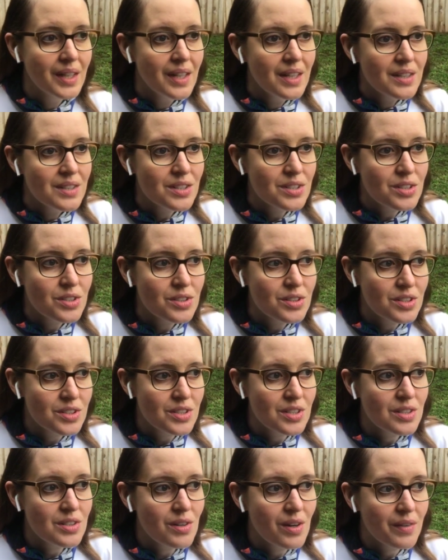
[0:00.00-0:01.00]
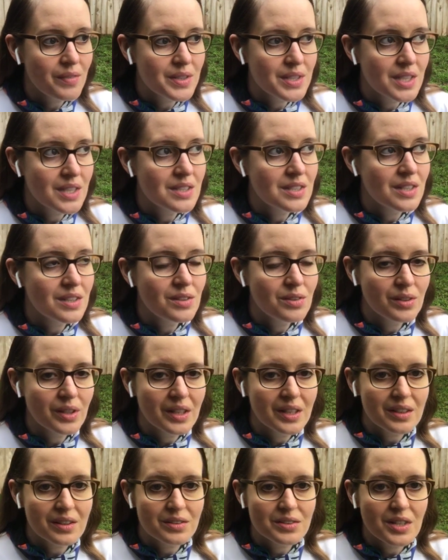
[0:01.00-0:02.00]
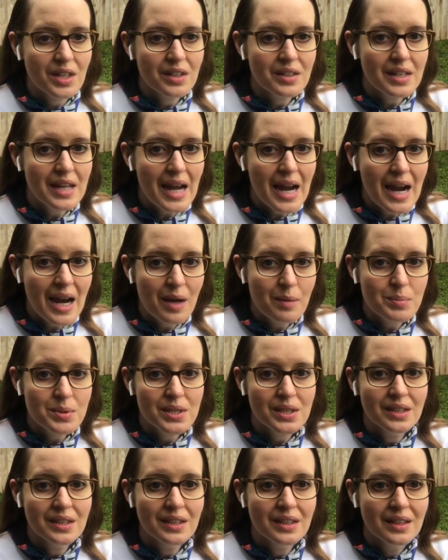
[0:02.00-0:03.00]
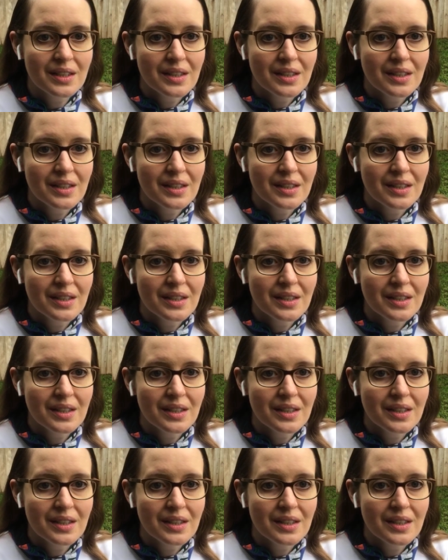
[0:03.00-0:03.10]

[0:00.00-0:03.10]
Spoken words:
just that you have a sense that you're like there's not gaps, and